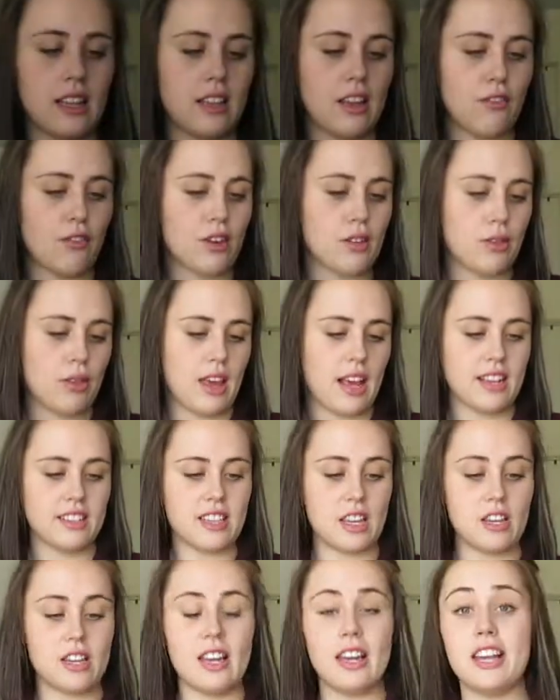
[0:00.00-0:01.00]
different
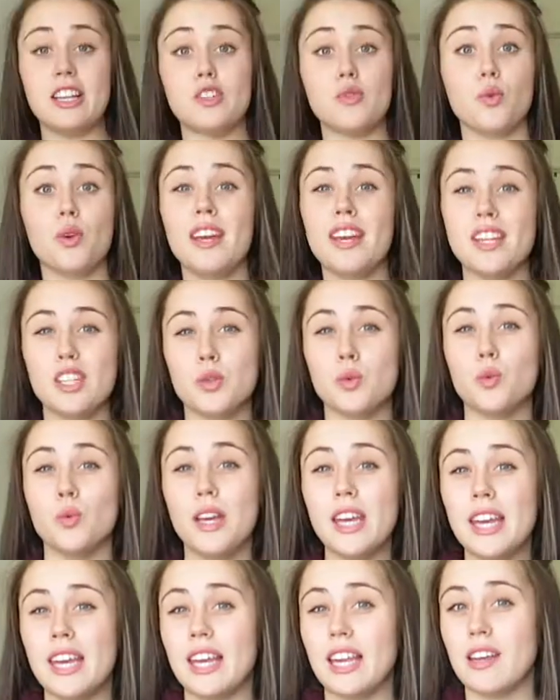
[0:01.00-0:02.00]
things, and each
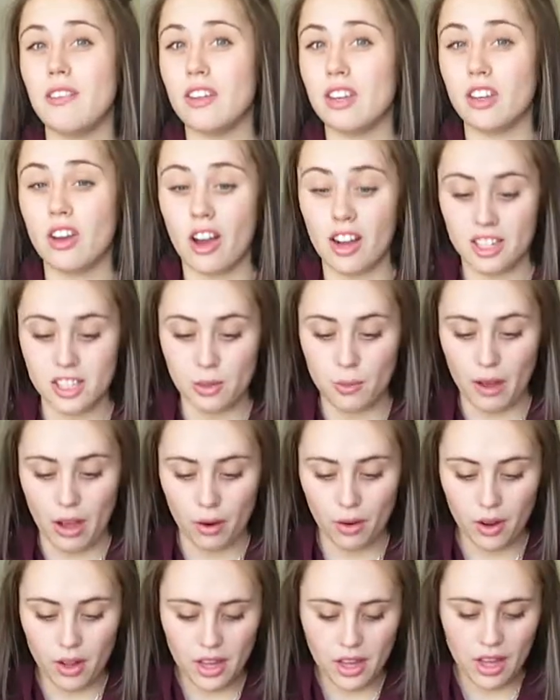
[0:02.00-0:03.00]
week it even talks
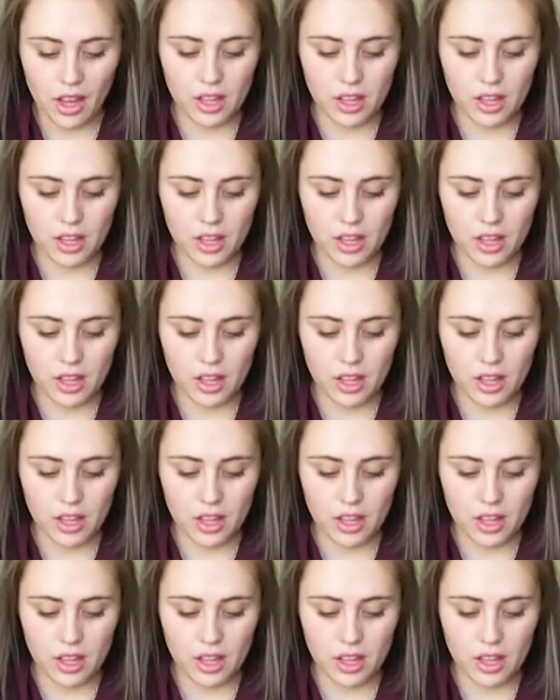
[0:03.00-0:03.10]
about.